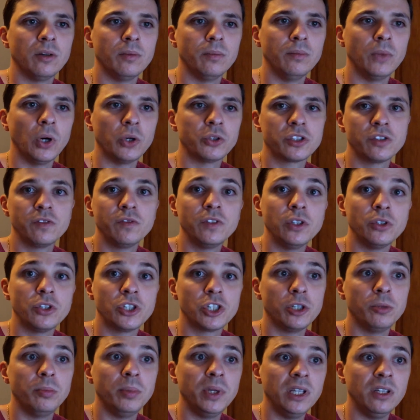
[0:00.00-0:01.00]
most of you
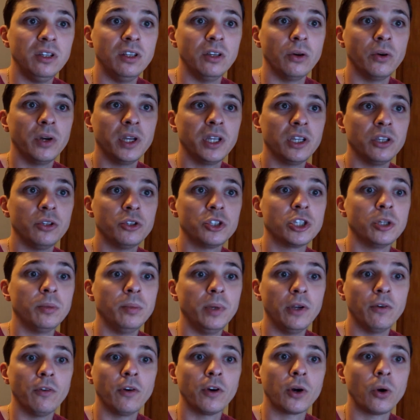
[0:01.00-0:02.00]
should be doing, you should
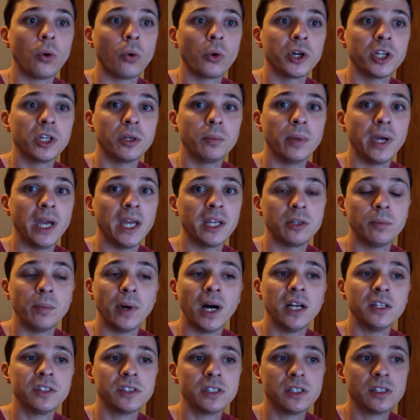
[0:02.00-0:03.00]
be recording bank
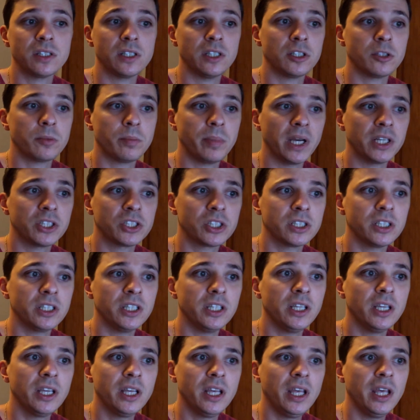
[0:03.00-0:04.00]
deposits,
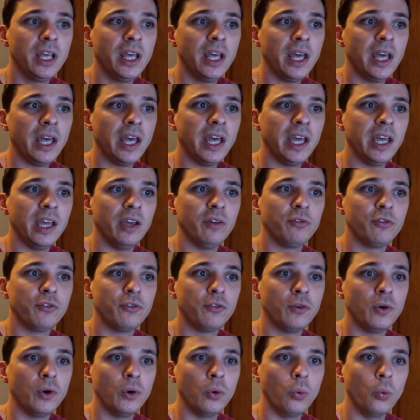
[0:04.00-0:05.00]
especially
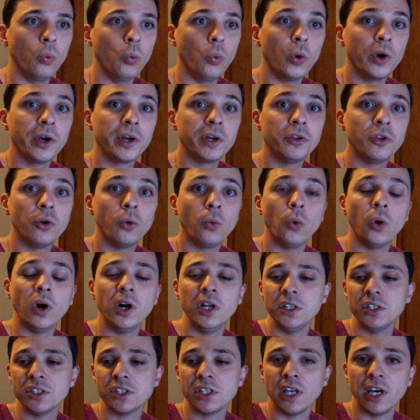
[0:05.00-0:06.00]
if we're the
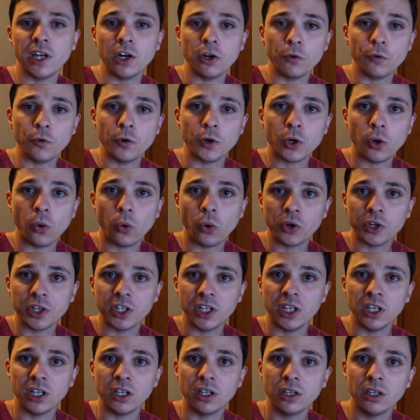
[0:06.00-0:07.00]
ones that are
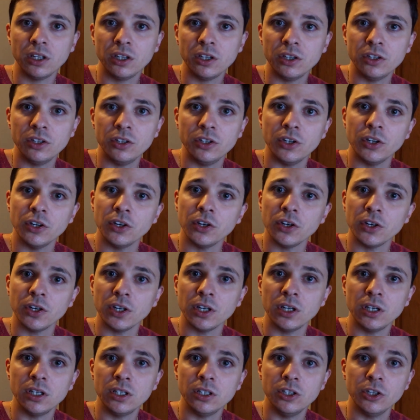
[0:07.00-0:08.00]
recording
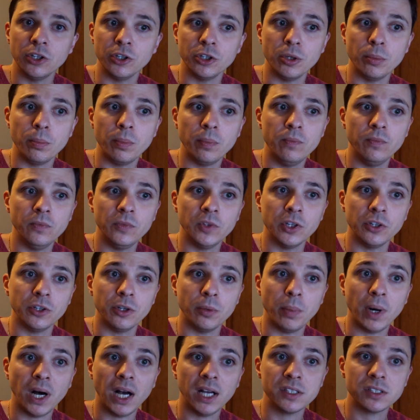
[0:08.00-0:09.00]
your
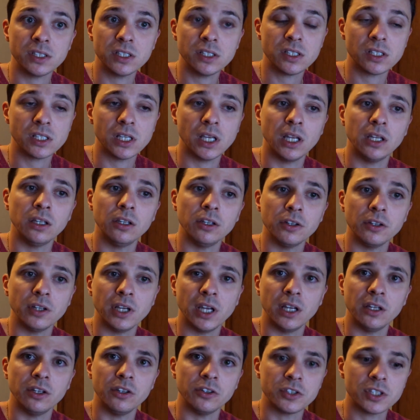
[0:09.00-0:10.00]
deposits and
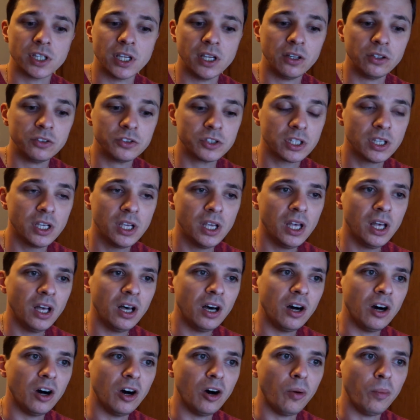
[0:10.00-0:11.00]
your sales.
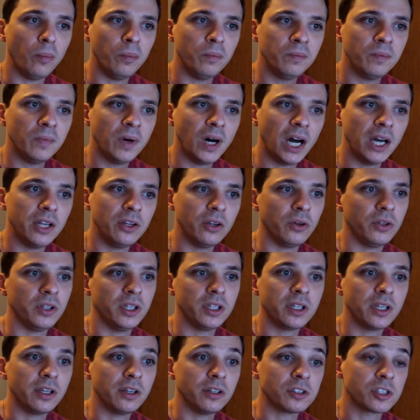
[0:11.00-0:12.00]
I know
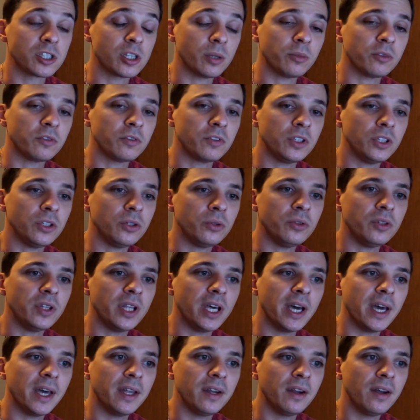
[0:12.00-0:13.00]
that there are some of you
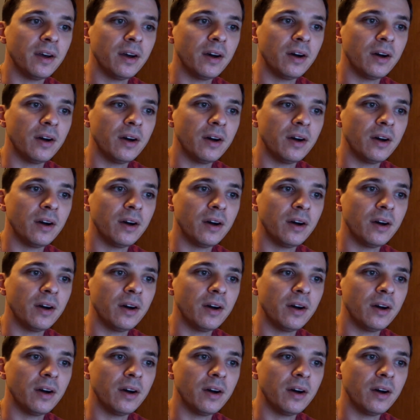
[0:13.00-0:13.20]
that